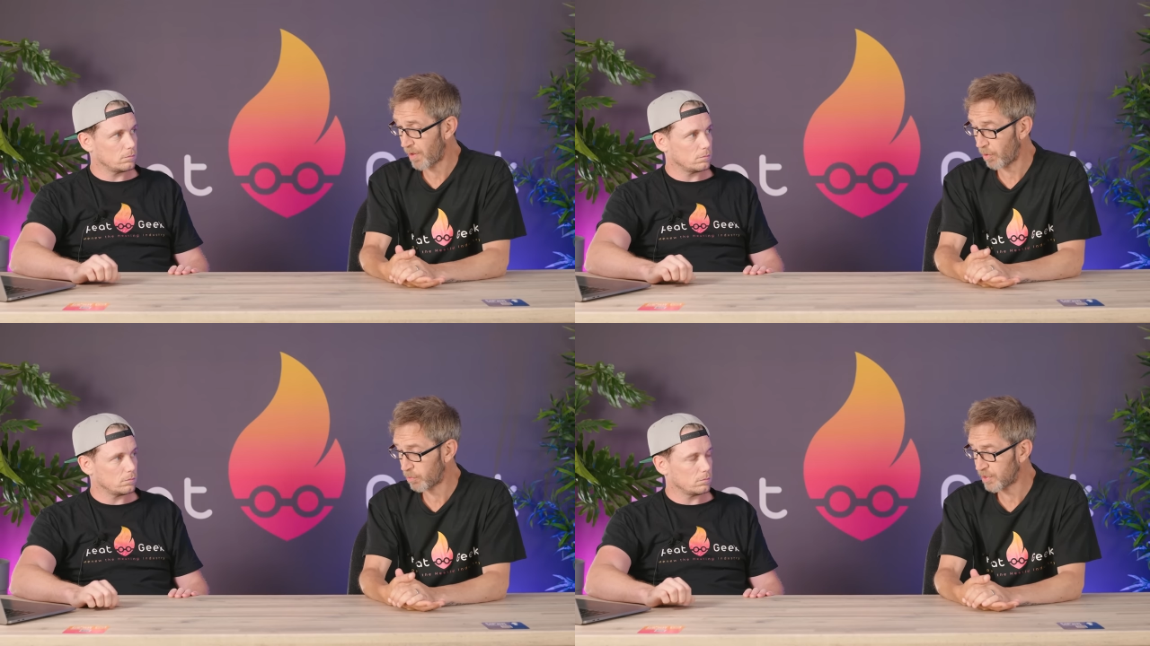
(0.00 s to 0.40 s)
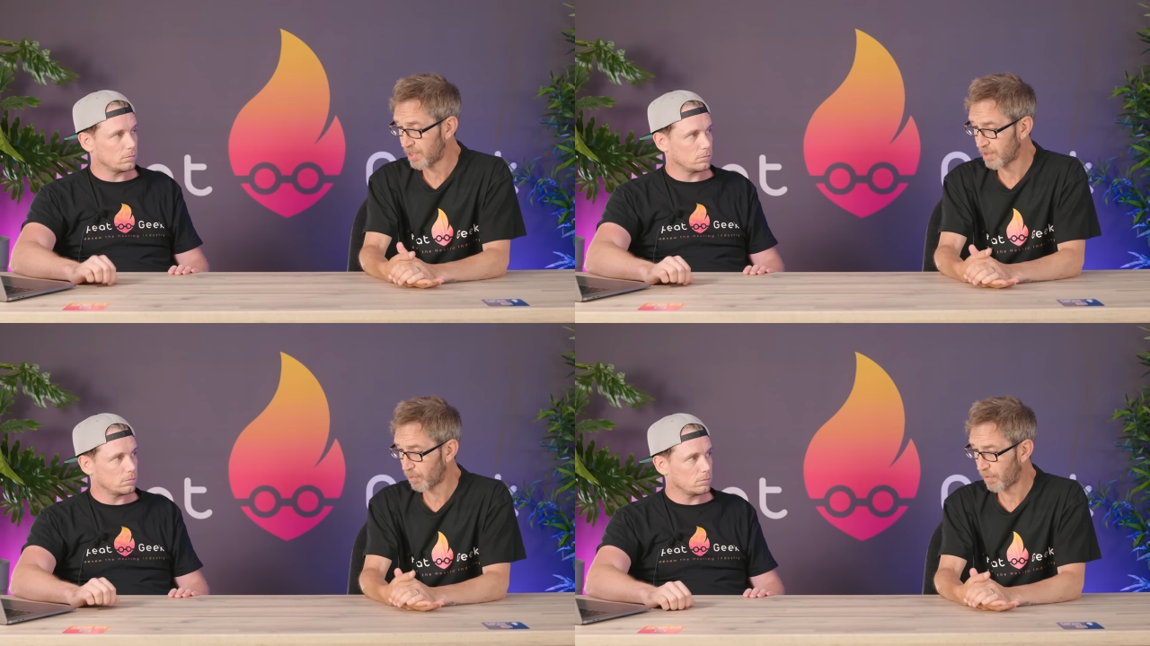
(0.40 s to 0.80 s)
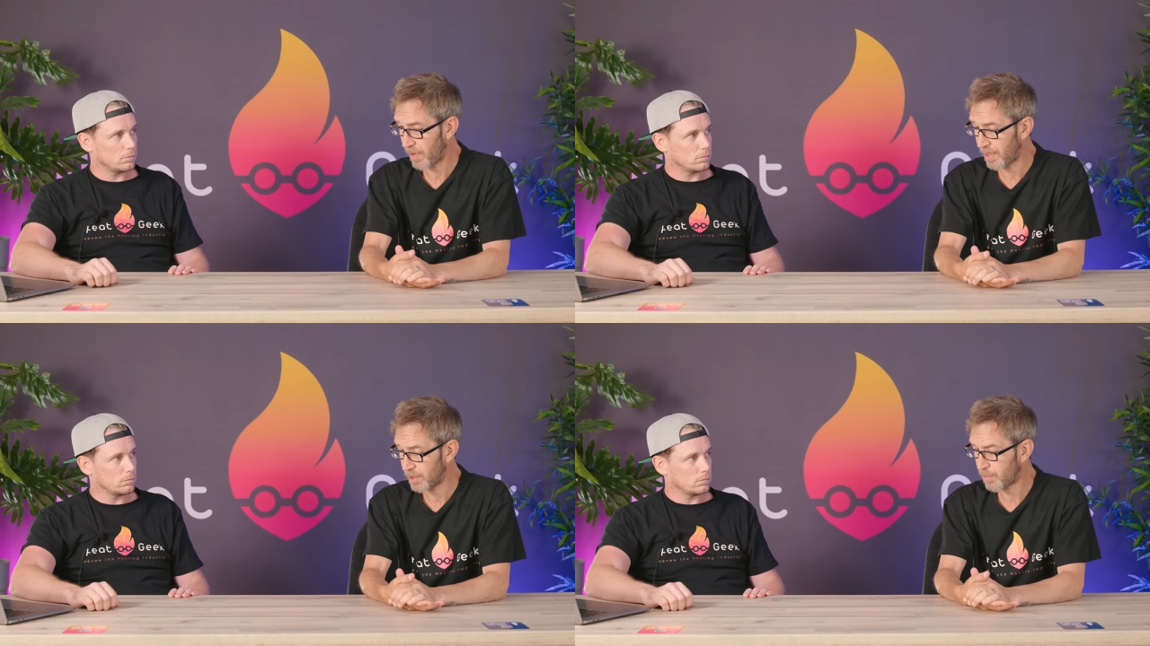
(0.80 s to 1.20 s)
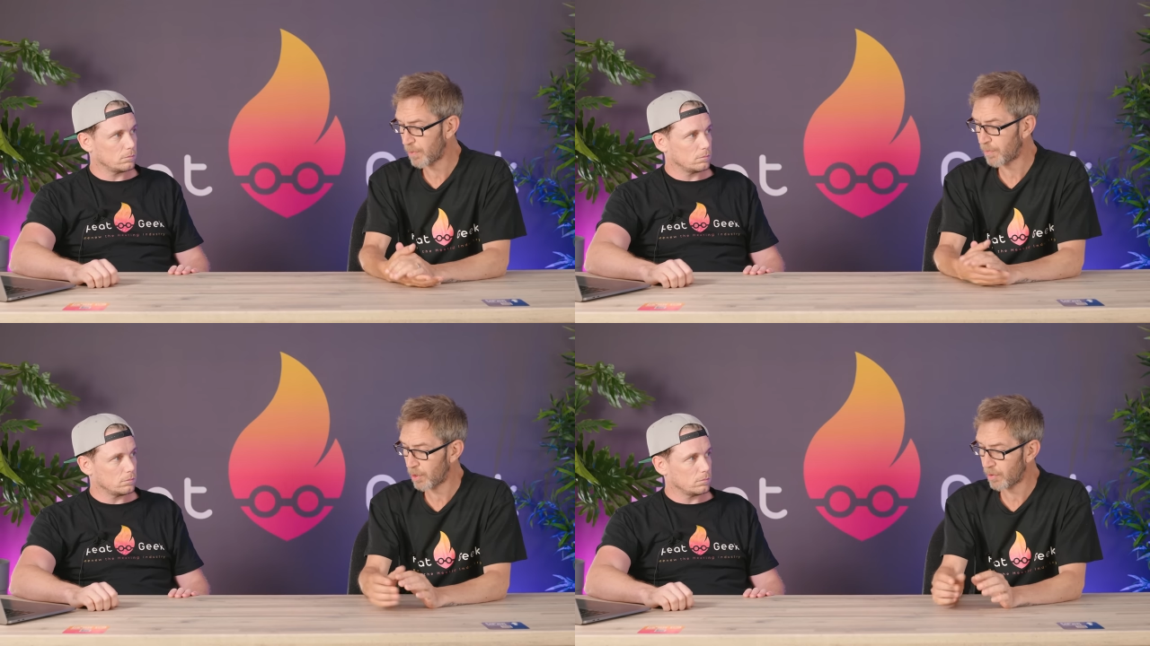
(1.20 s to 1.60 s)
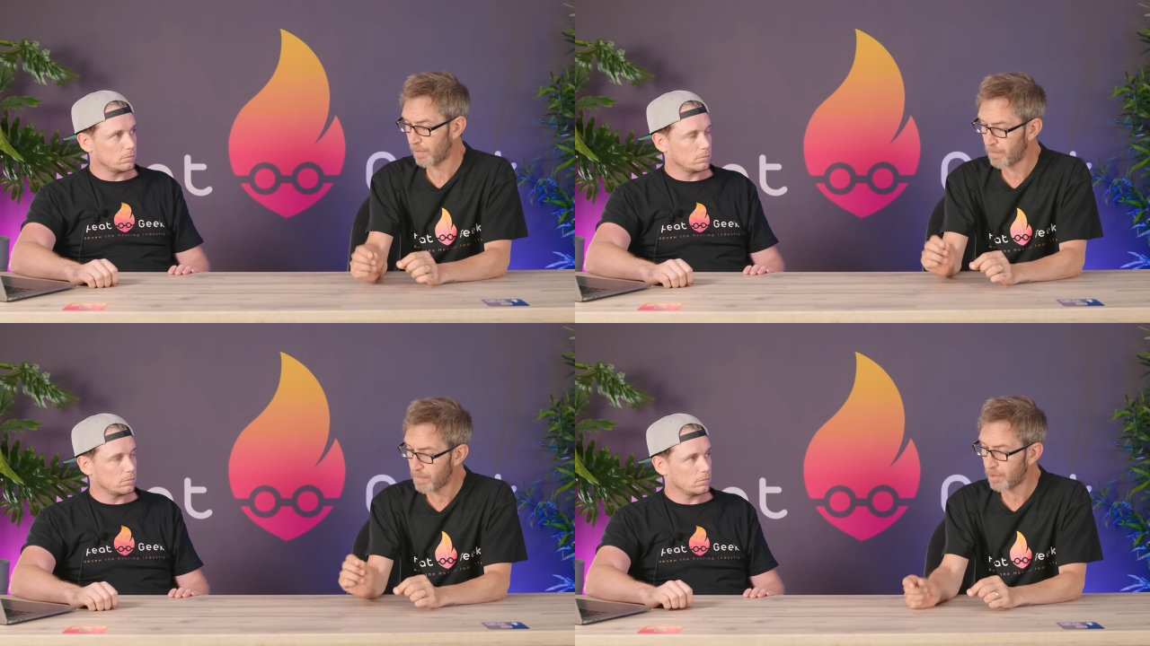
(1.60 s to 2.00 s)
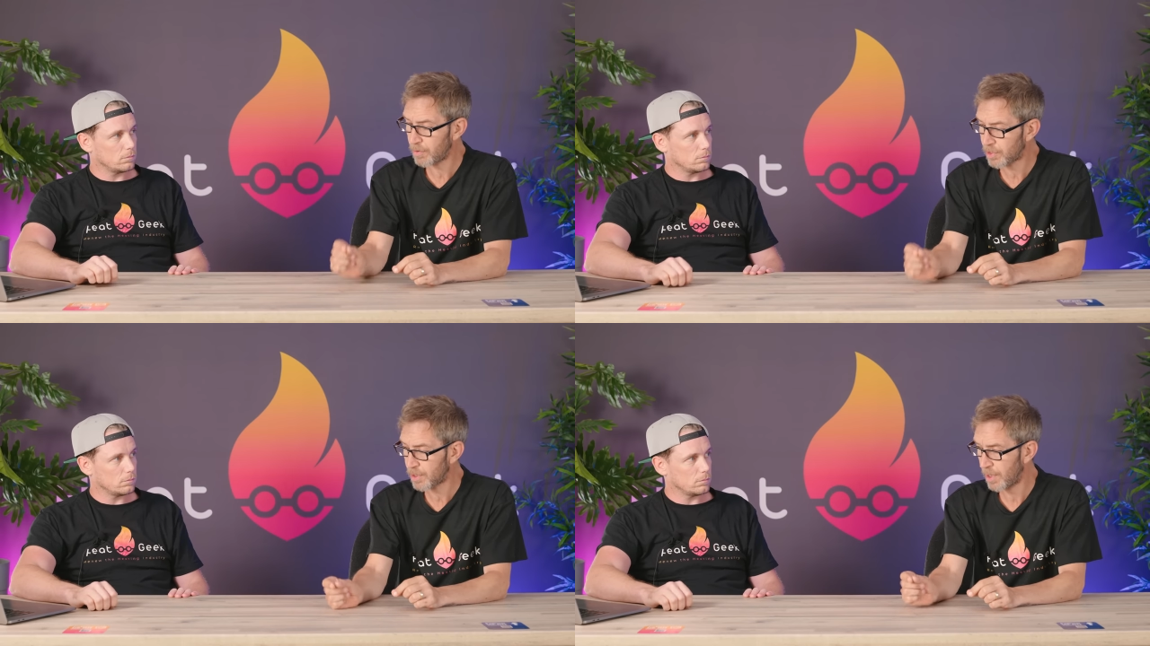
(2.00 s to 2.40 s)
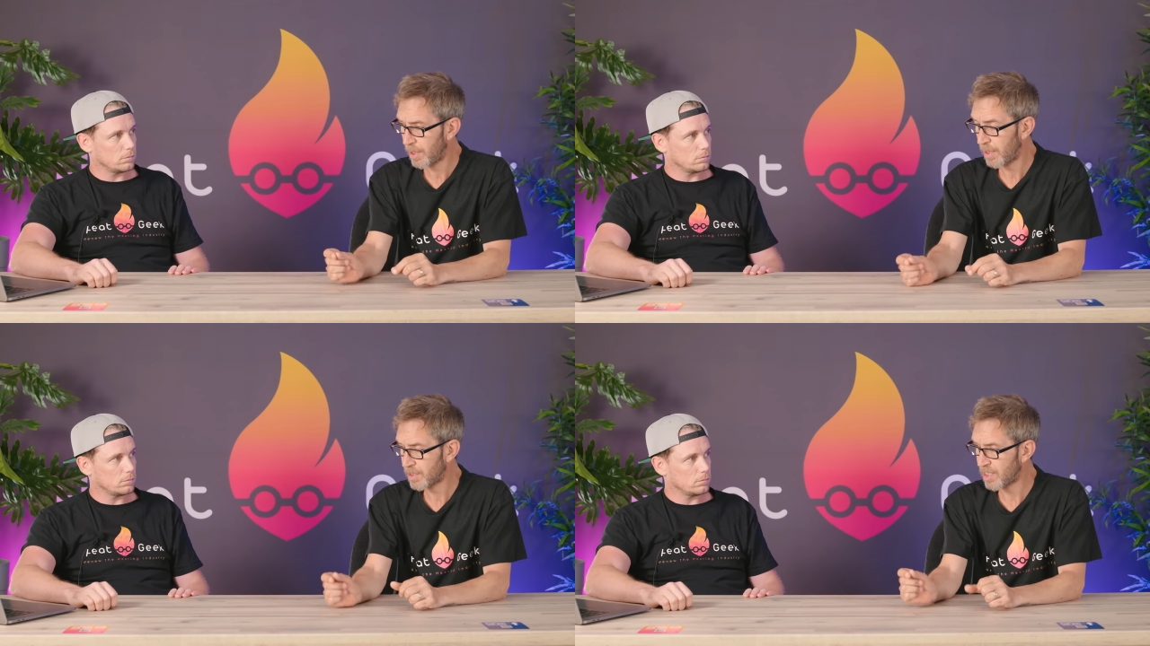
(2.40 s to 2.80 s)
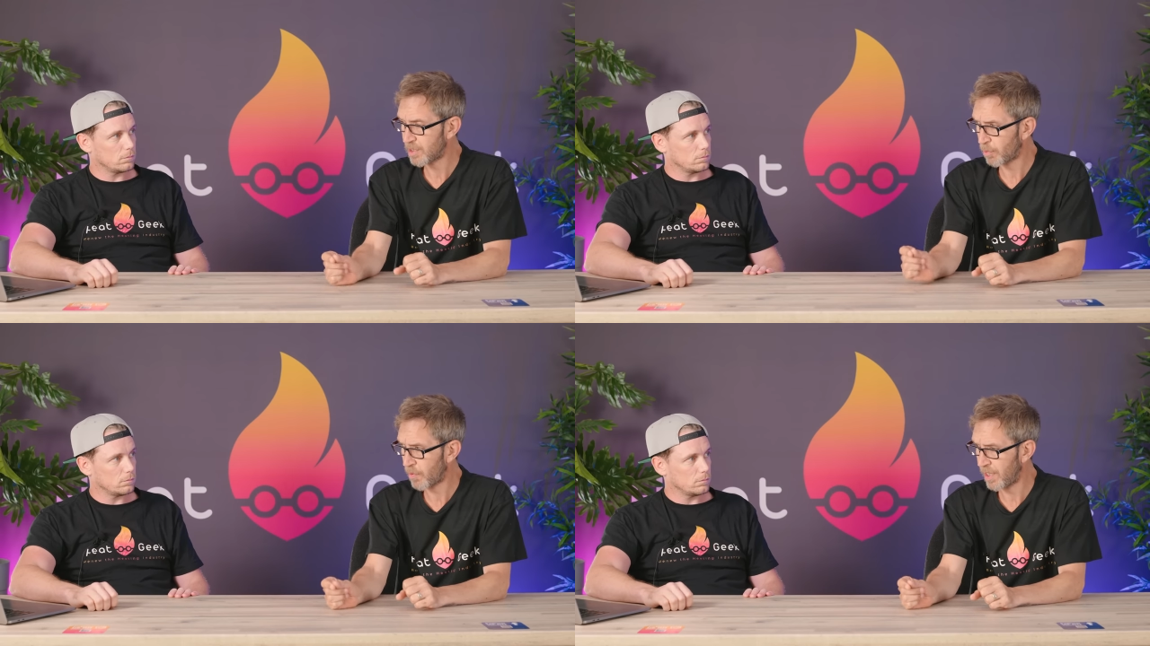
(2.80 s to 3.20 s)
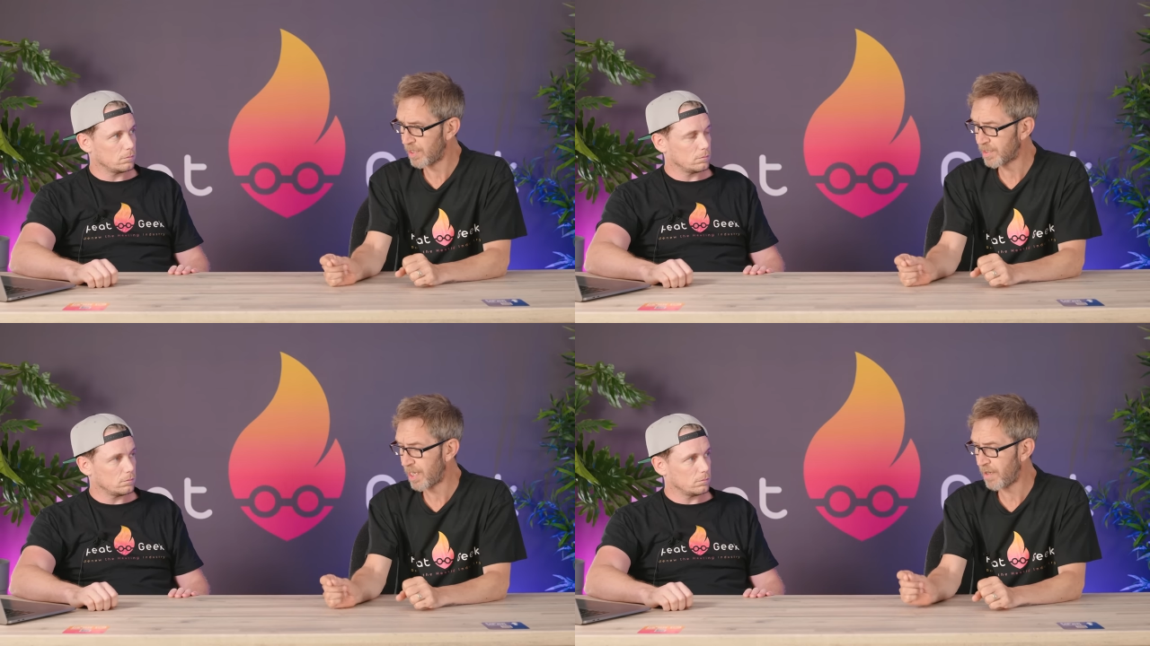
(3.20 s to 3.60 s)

Speaker 1: all sensible things, but, but the most sensible thing is